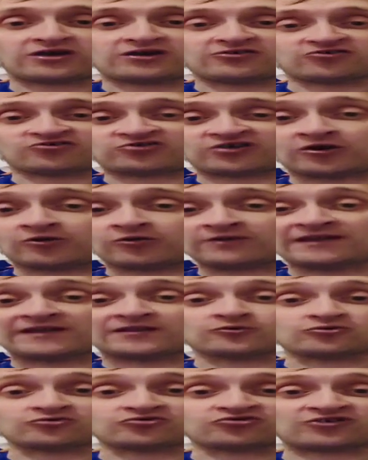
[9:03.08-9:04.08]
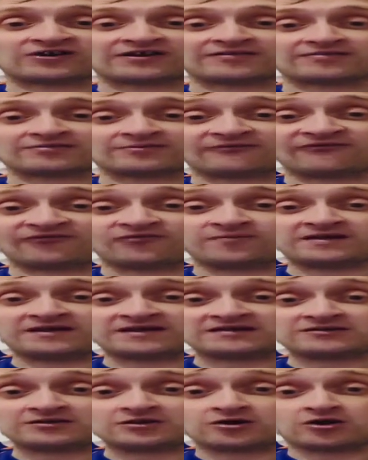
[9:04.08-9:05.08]
Shelton had a good chance, and for
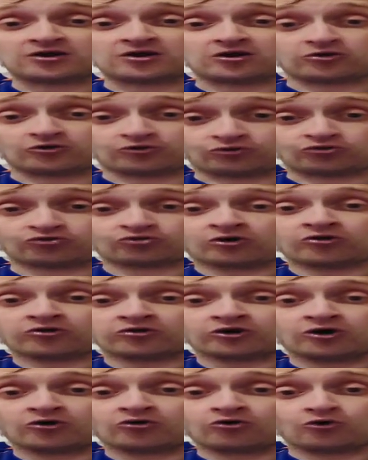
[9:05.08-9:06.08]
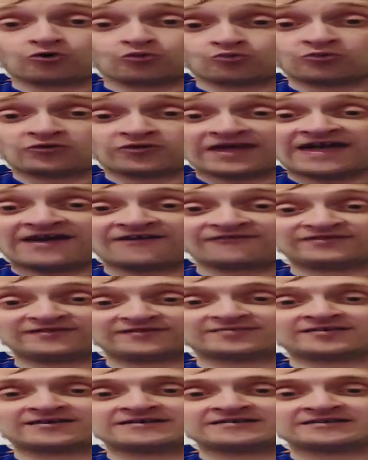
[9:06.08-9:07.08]
me, Solihull were there for the
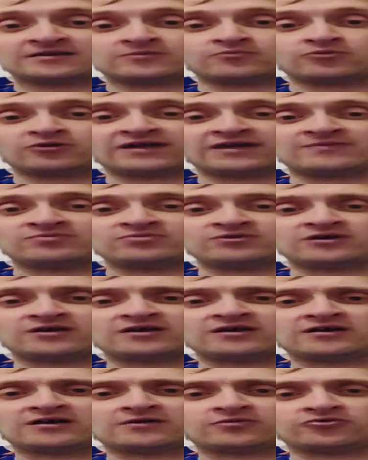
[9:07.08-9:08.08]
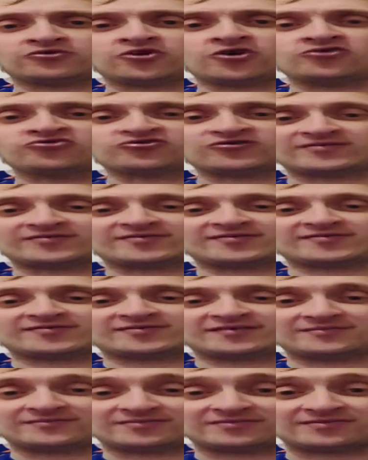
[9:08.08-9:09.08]
taking, but then the urgency
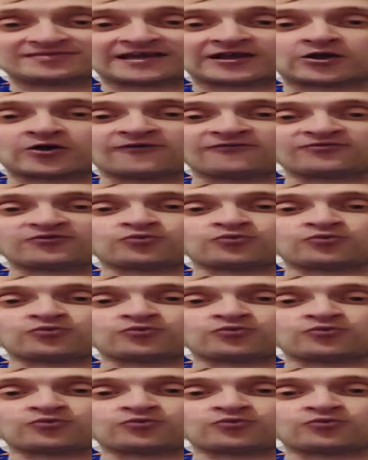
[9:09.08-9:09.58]
seemed to die off.